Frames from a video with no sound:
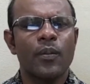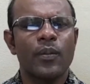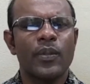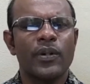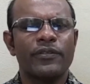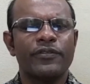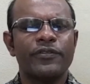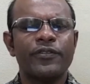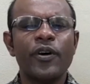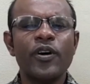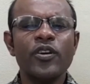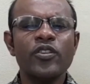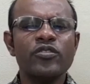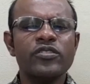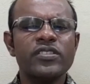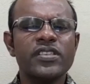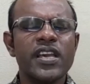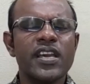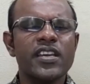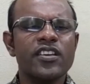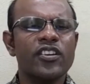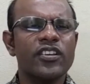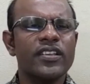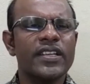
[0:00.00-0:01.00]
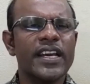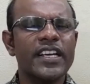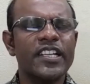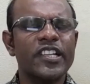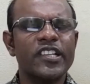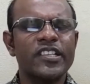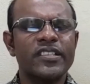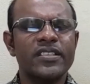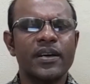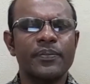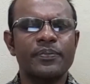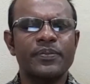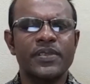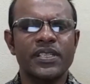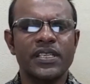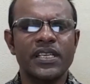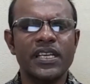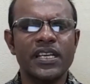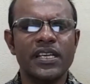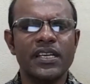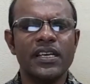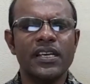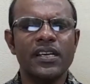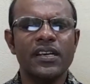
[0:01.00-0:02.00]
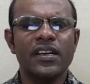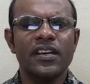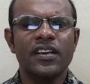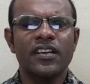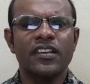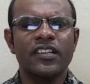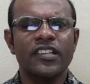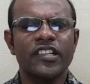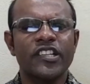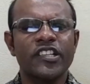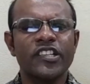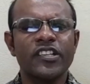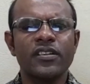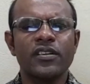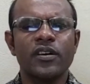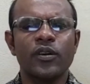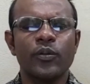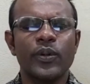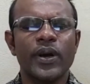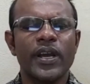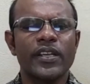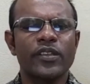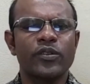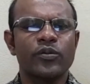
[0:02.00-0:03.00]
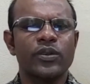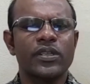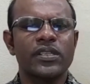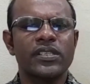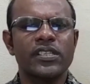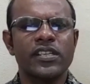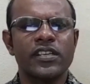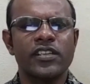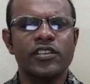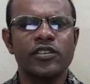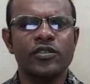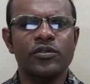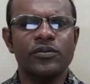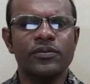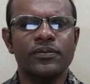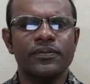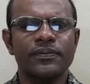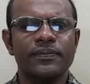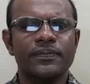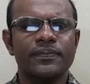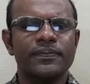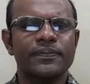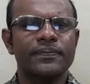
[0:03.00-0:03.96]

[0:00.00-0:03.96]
Before you take your next step today, consider where it will take you.